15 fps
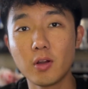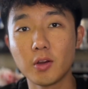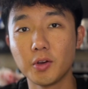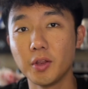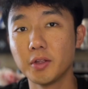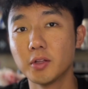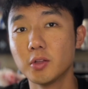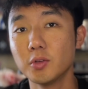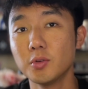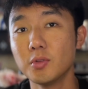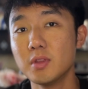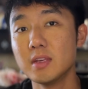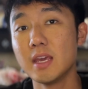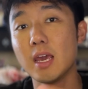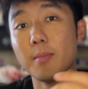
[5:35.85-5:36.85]
are going to
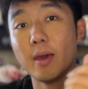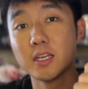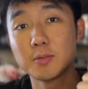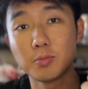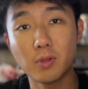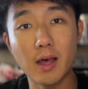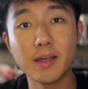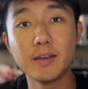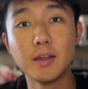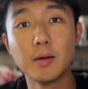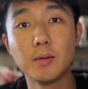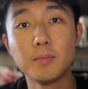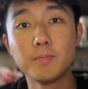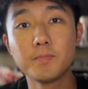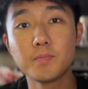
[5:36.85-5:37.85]
include the Amex
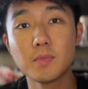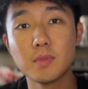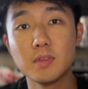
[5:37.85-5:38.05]
Platinum,